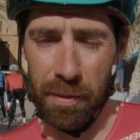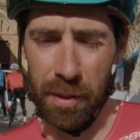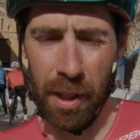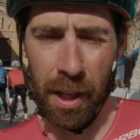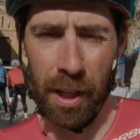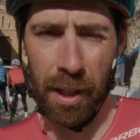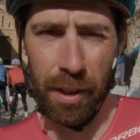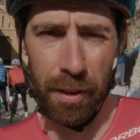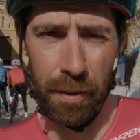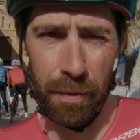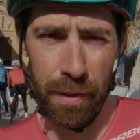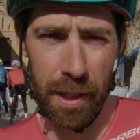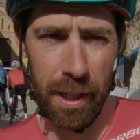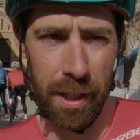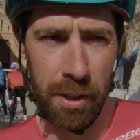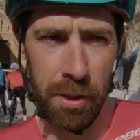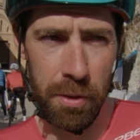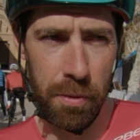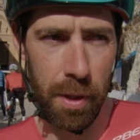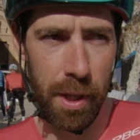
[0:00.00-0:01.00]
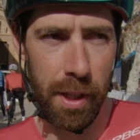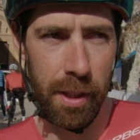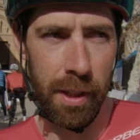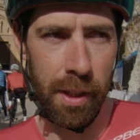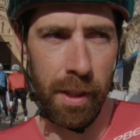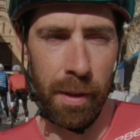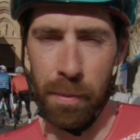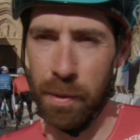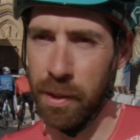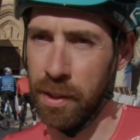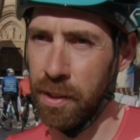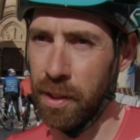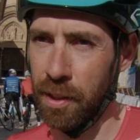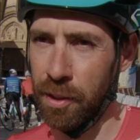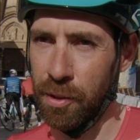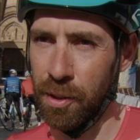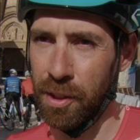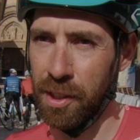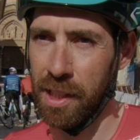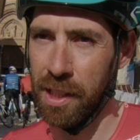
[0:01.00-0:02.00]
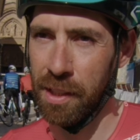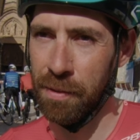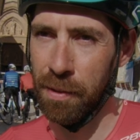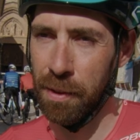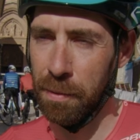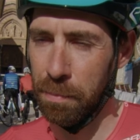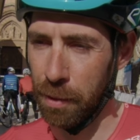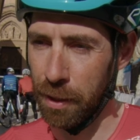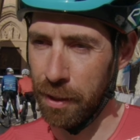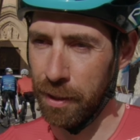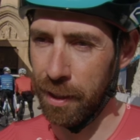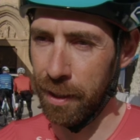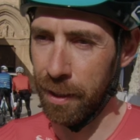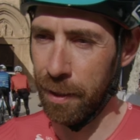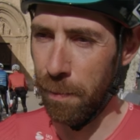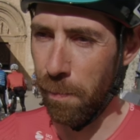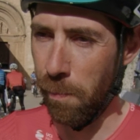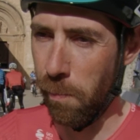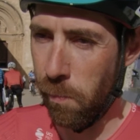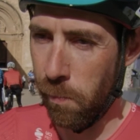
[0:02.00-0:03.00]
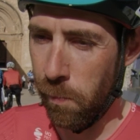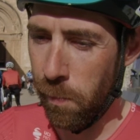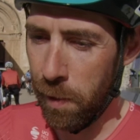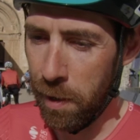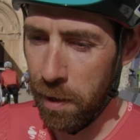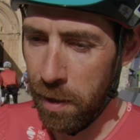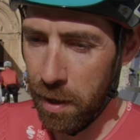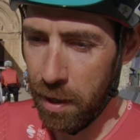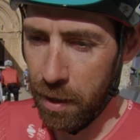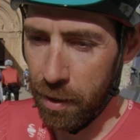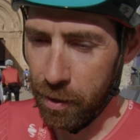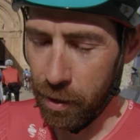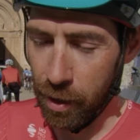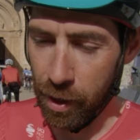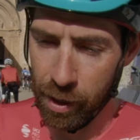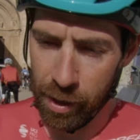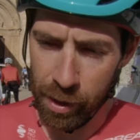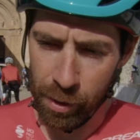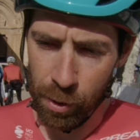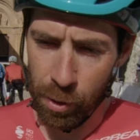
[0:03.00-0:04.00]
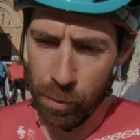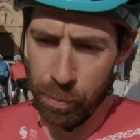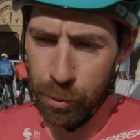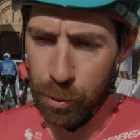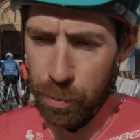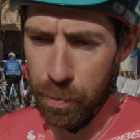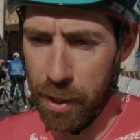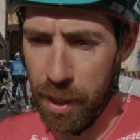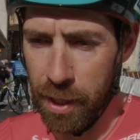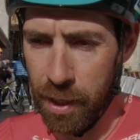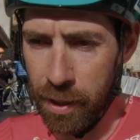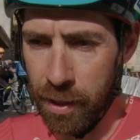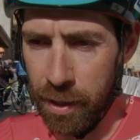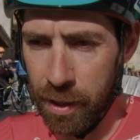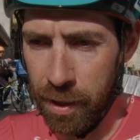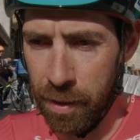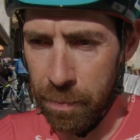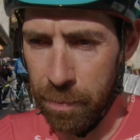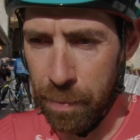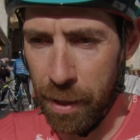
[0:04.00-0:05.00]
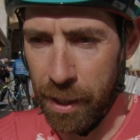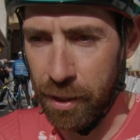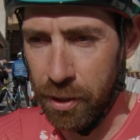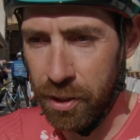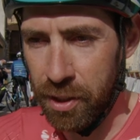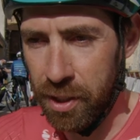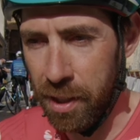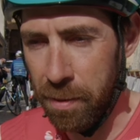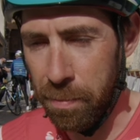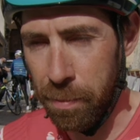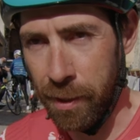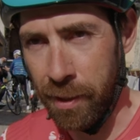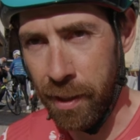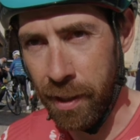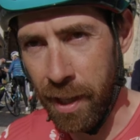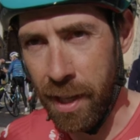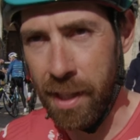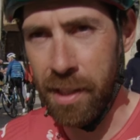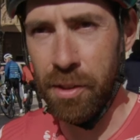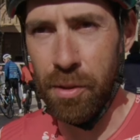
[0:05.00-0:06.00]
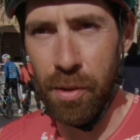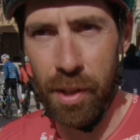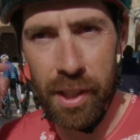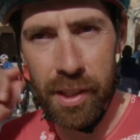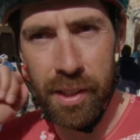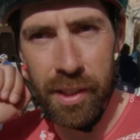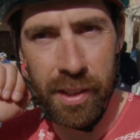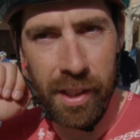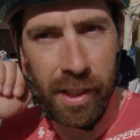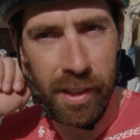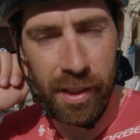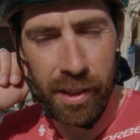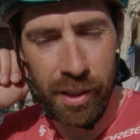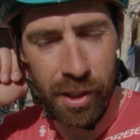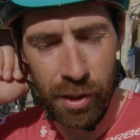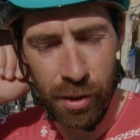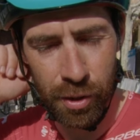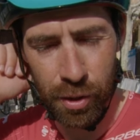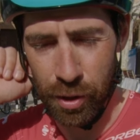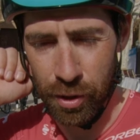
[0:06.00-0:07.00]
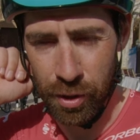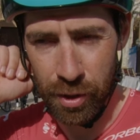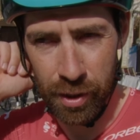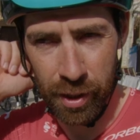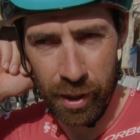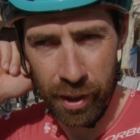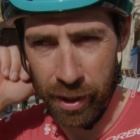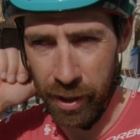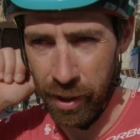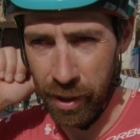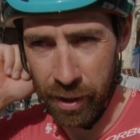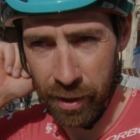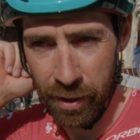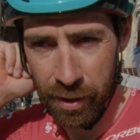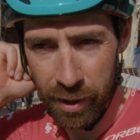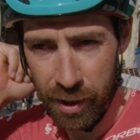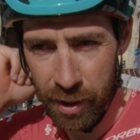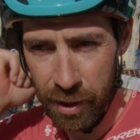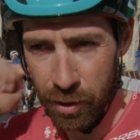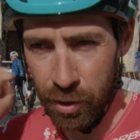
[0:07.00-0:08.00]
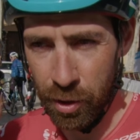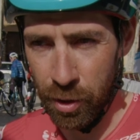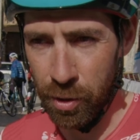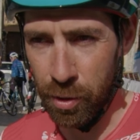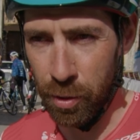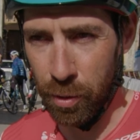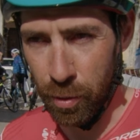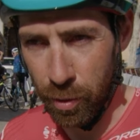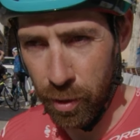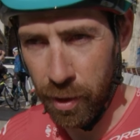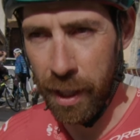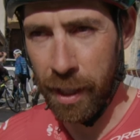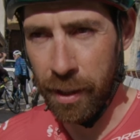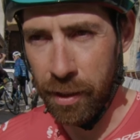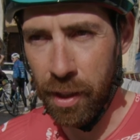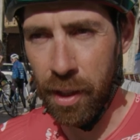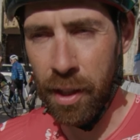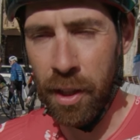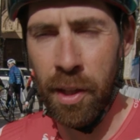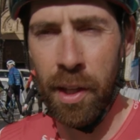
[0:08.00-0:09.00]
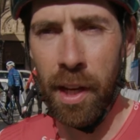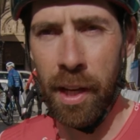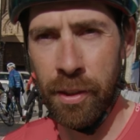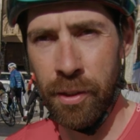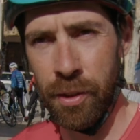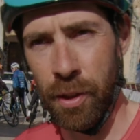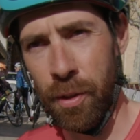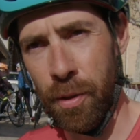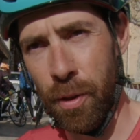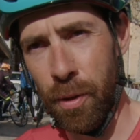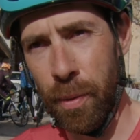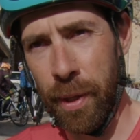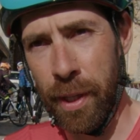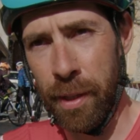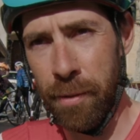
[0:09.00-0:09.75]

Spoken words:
a lot of guys tried and I was not successful. But yeah, I hope to be in better shape in the next races, and this is just to get the engine going.